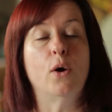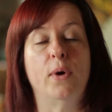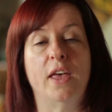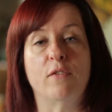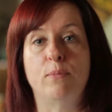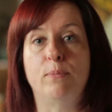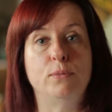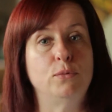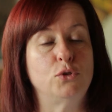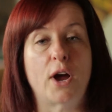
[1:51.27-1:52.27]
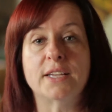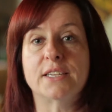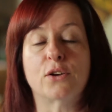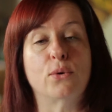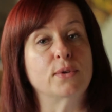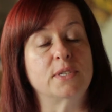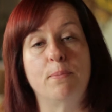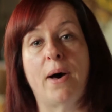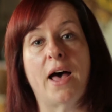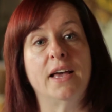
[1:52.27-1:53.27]
We have tricycles
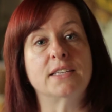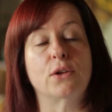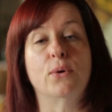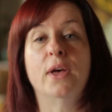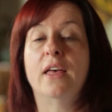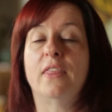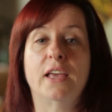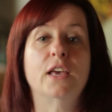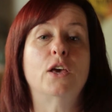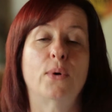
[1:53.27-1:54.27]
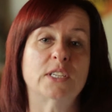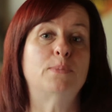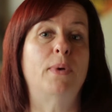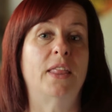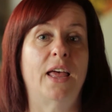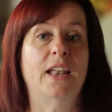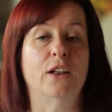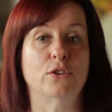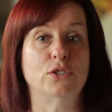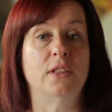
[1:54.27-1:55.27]
and bikes, so they can go expend that
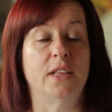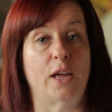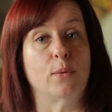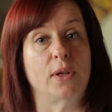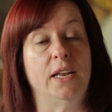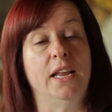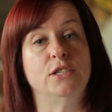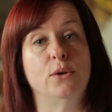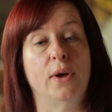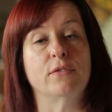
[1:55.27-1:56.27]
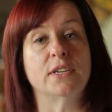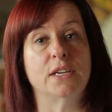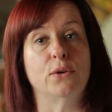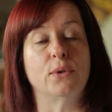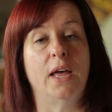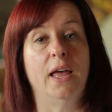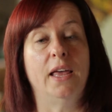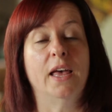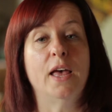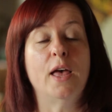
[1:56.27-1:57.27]
energy that they really need to every single day.